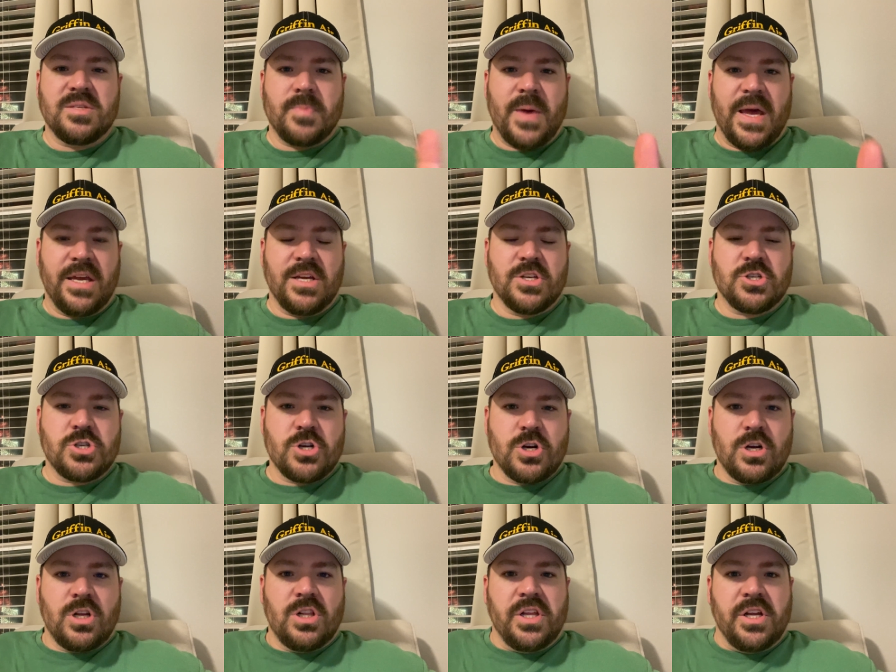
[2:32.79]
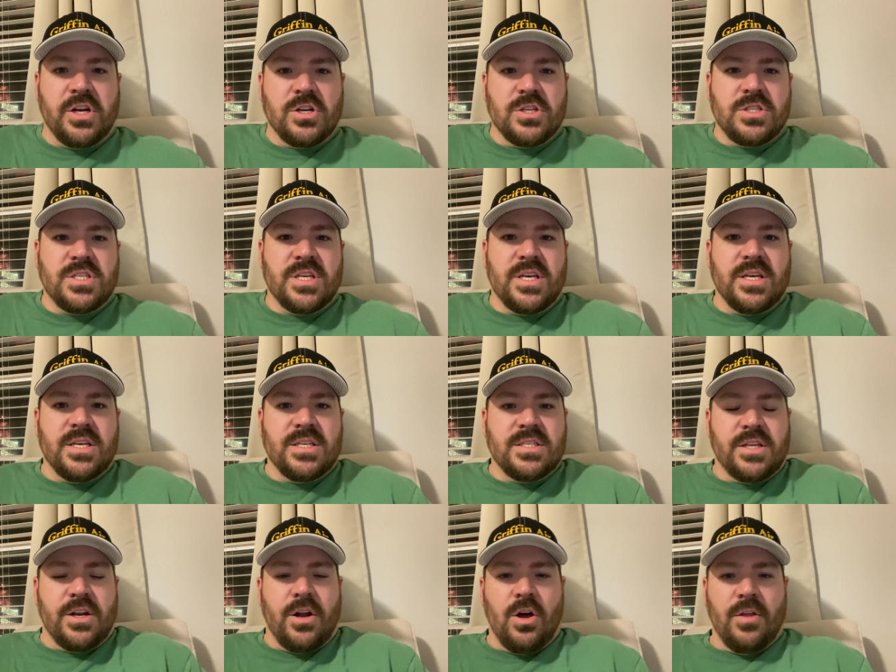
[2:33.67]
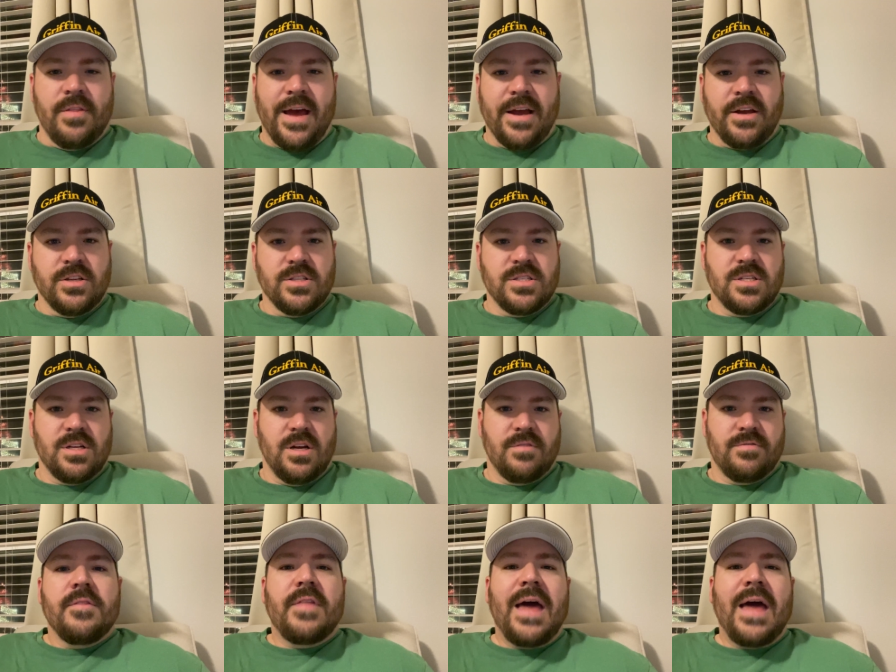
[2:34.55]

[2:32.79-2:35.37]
making sure clearances and all that good stuff.